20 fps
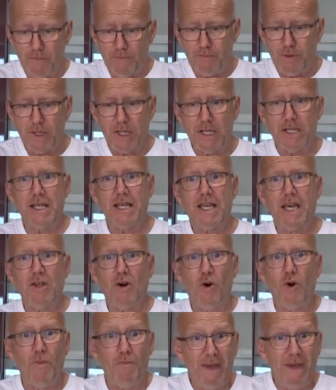put it together,
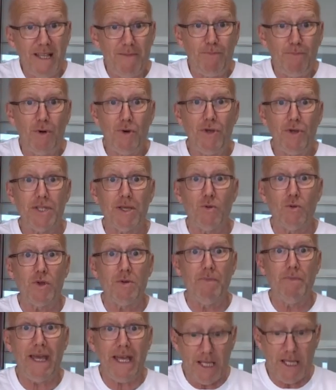or meatballs it
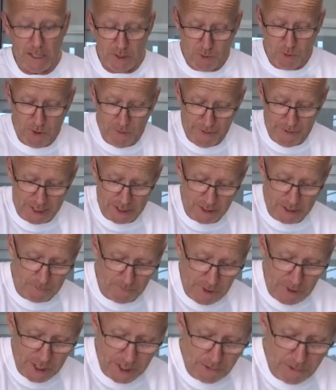would make as well, make
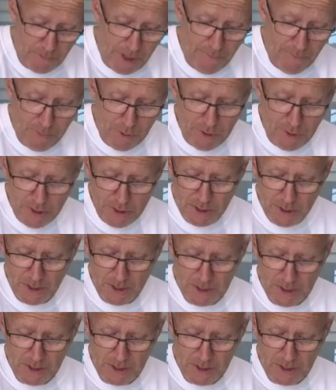some nice meatballs.